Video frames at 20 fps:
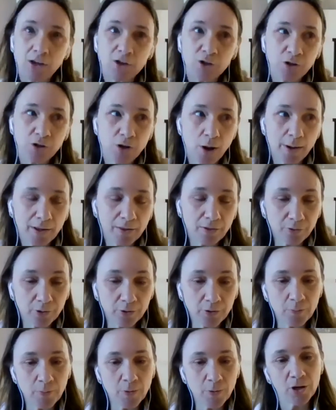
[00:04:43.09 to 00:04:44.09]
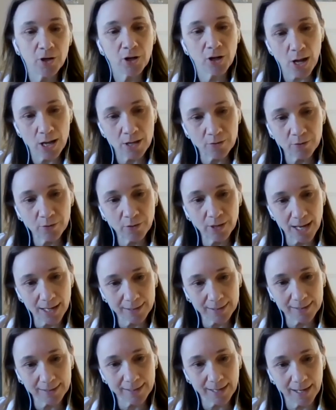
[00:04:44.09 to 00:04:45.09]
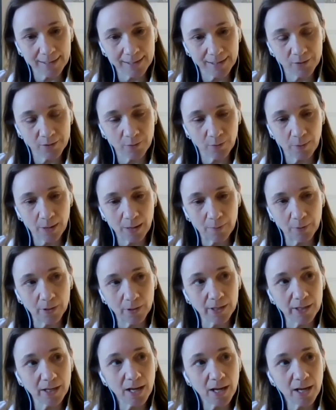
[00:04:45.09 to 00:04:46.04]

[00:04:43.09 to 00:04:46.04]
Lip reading: going through the book and going through the exercises with people,